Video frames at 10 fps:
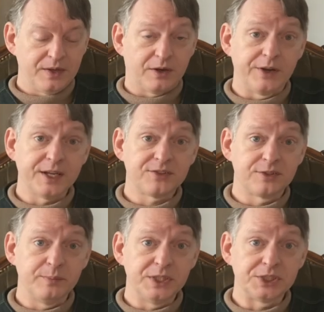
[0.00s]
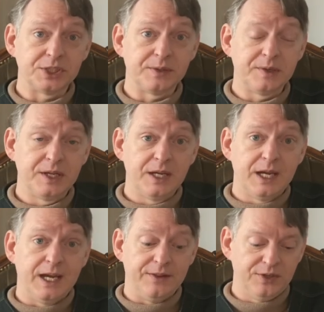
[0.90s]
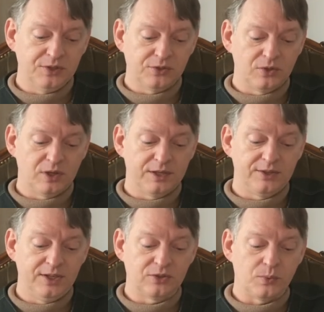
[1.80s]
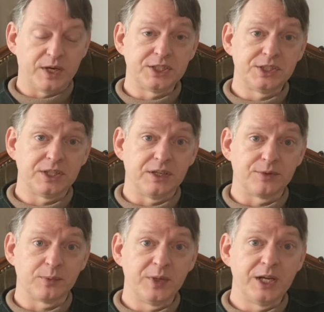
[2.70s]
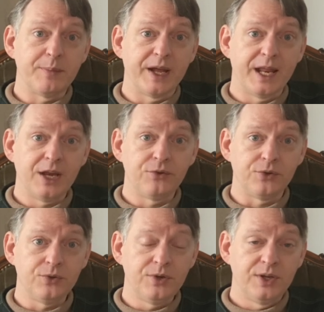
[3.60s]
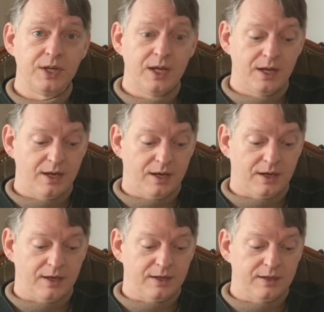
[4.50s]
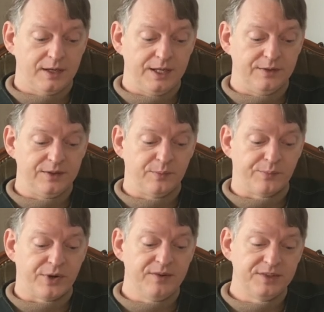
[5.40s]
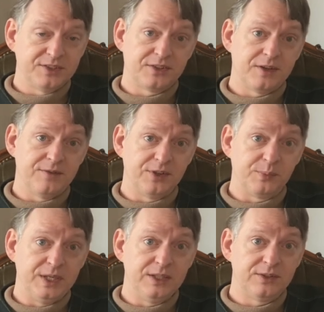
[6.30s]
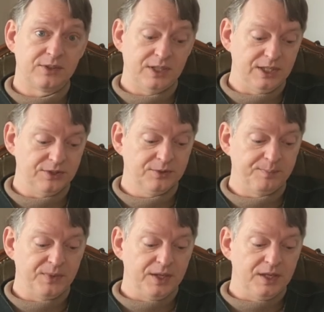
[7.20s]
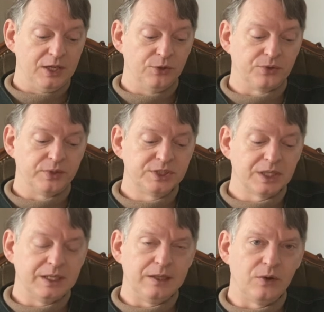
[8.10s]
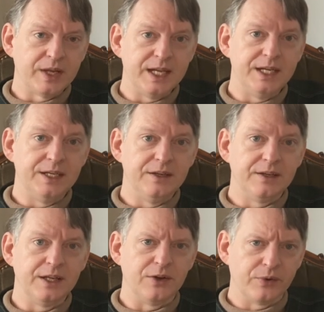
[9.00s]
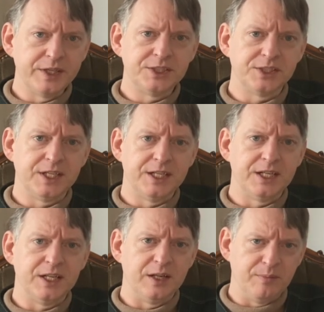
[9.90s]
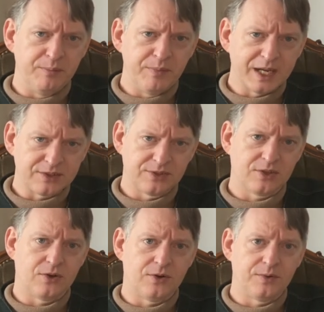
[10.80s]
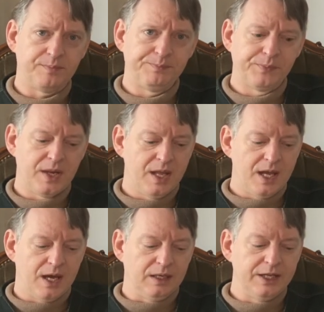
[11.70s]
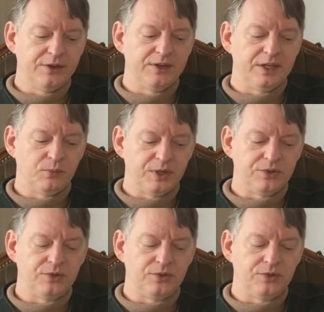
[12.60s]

our next submission, and this uh, is a watch uh, submitted by Andrew, uh, and the province of this piece is it was originally located, it originated in Mexico. Later it went